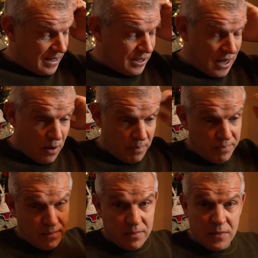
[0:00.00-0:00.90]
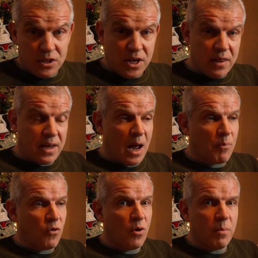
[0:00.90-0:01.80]
So, set the
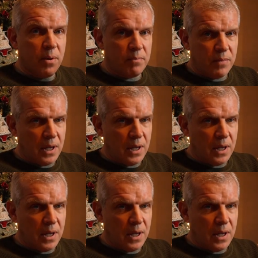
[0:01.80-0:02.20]
camera up,